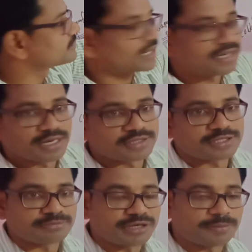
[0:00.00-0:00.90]
cartilage
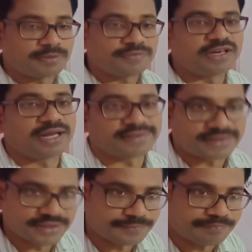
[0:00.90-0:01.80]
is made up of
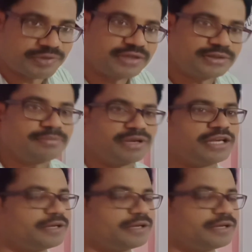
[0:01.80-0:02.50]
elastin. That's the main